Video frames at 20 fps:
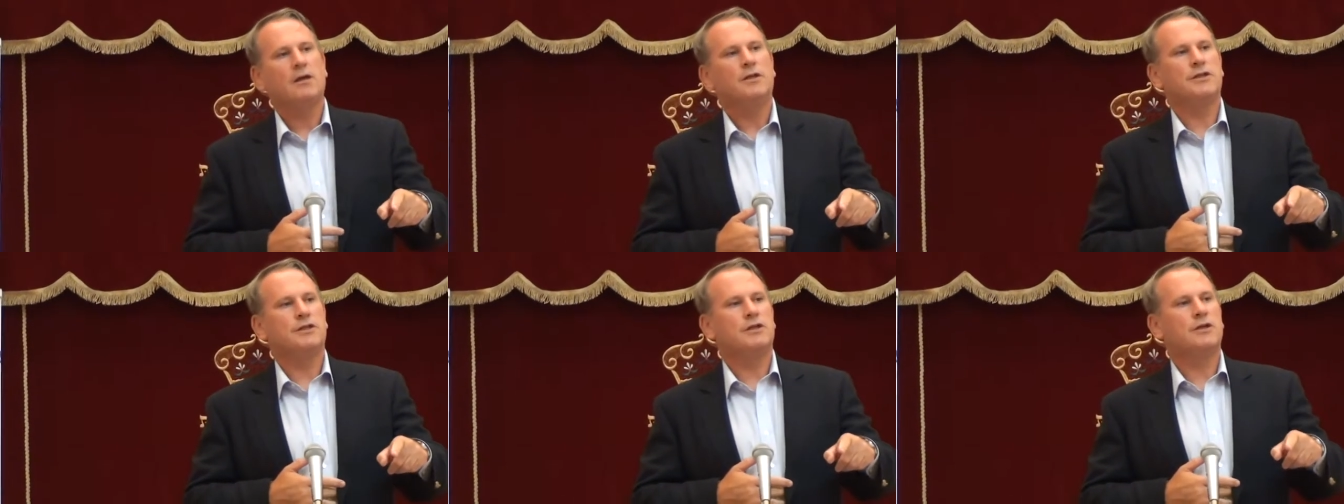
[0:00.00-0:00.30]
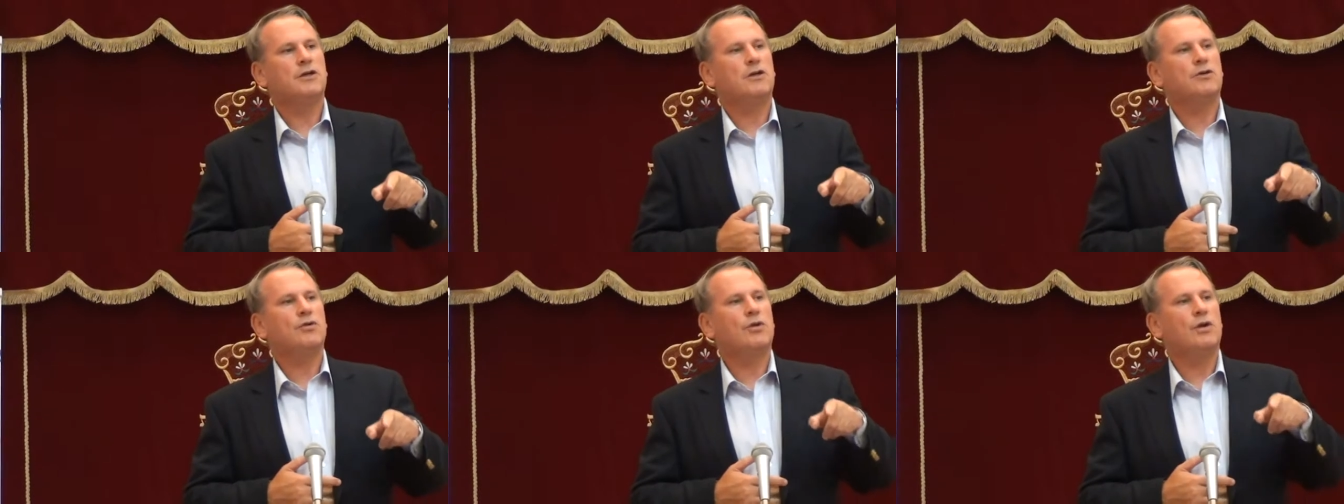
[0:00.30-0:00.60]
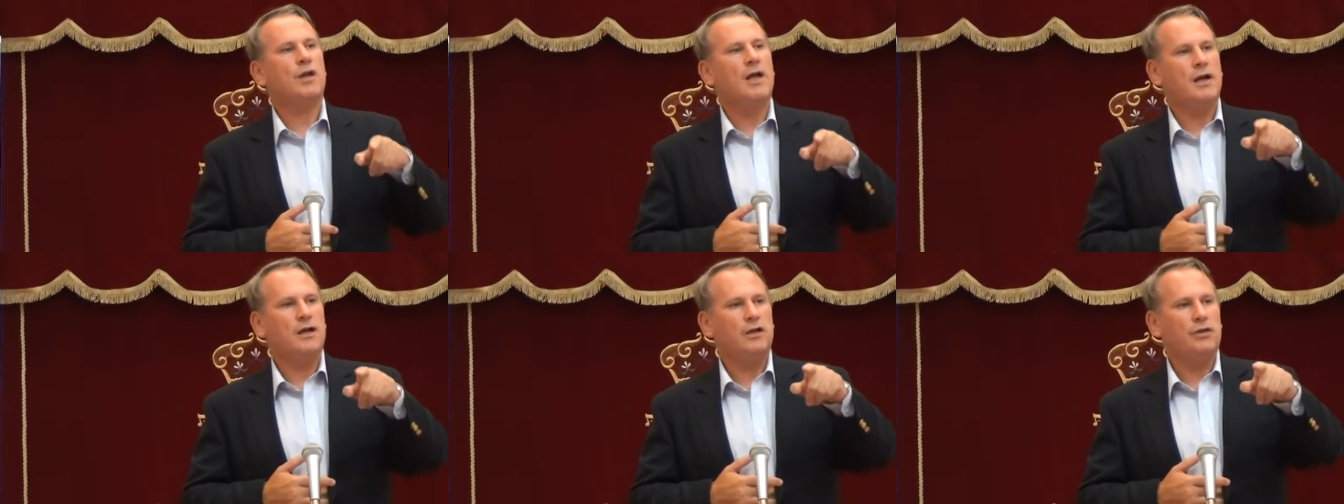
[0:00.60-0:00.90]
there's a good
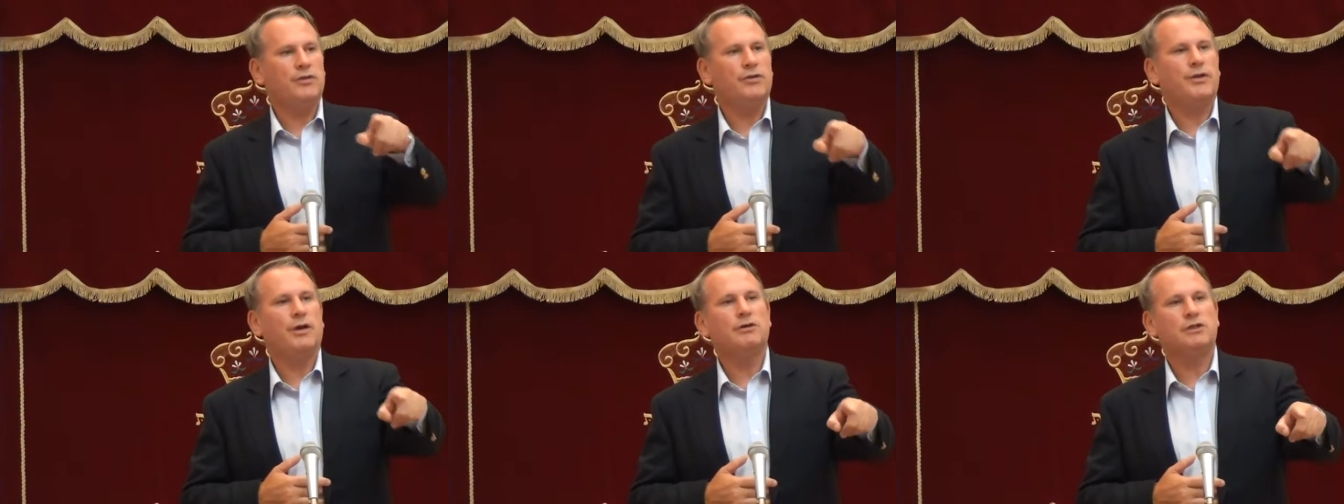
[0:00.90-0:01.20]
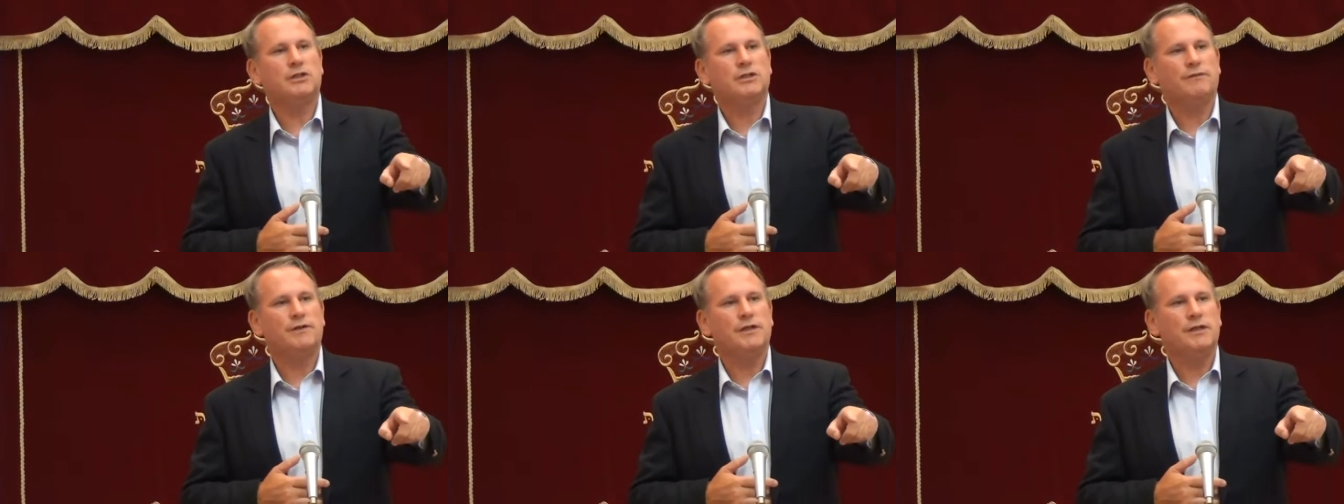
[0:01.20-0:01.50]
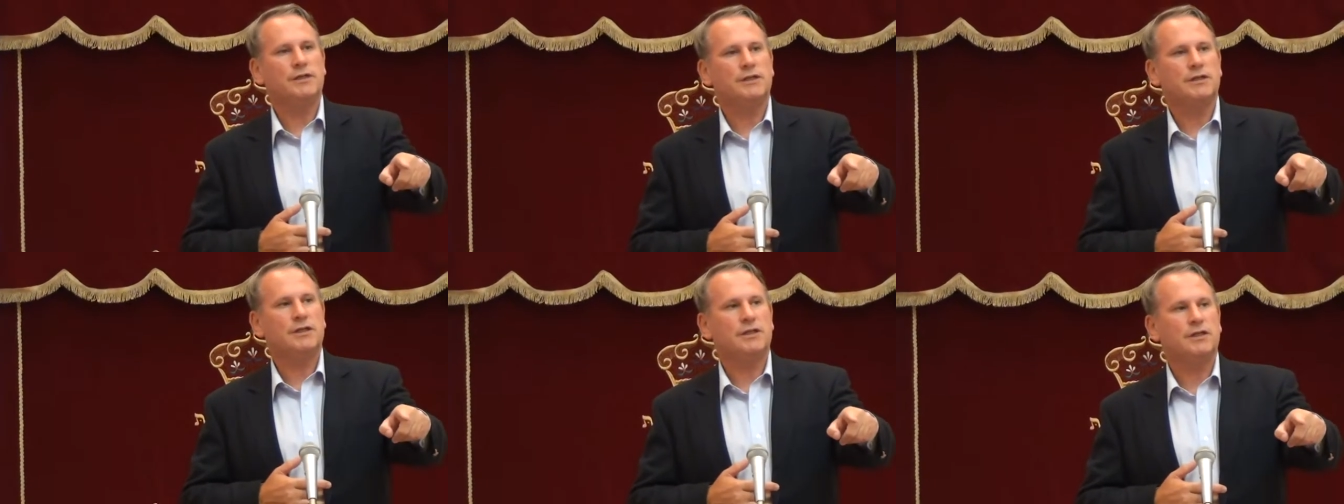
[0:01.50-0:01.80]
likelihood those
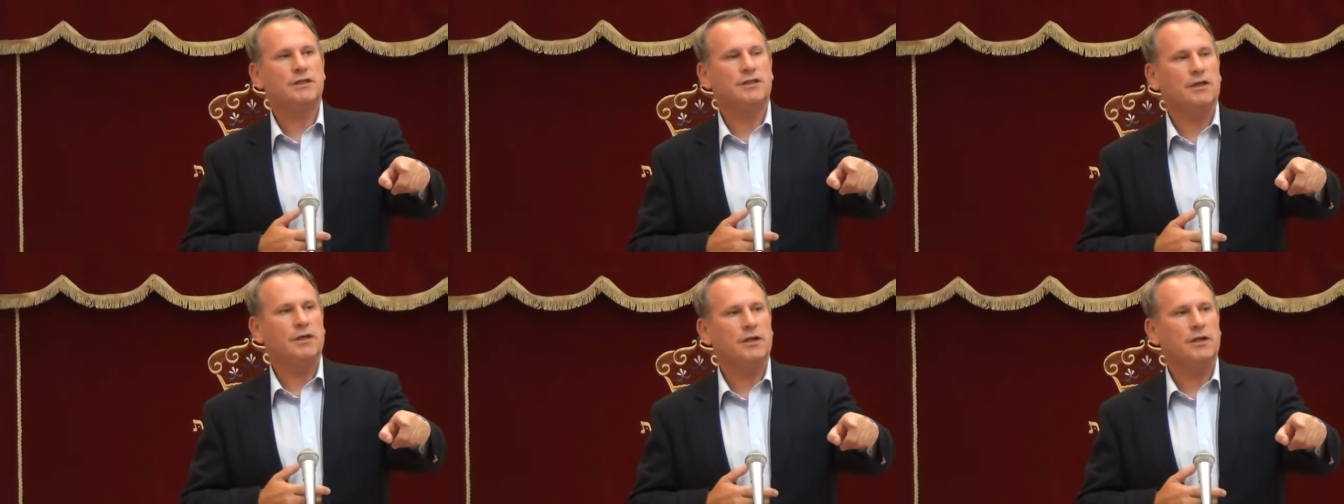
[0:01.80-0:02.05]
civilians are going to